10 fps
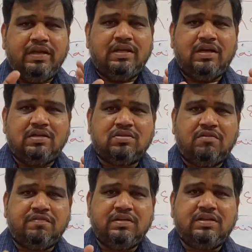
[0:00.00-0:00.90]
maintenance
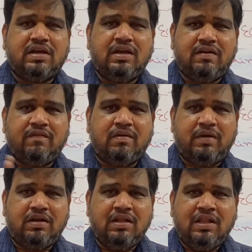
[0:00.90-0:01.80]
of internal
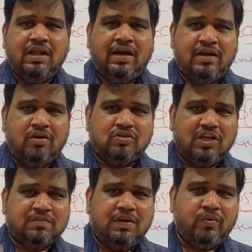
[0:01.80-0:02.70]
environment, and I also
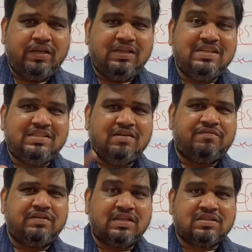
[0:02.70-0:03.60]
explained why
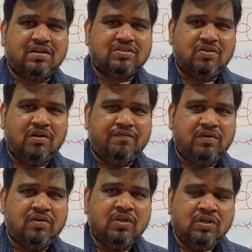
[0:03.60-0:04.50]
ECF, extracellular
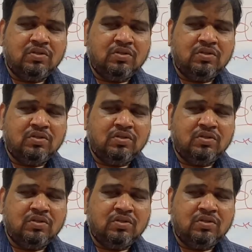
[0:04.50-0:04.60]
fluid,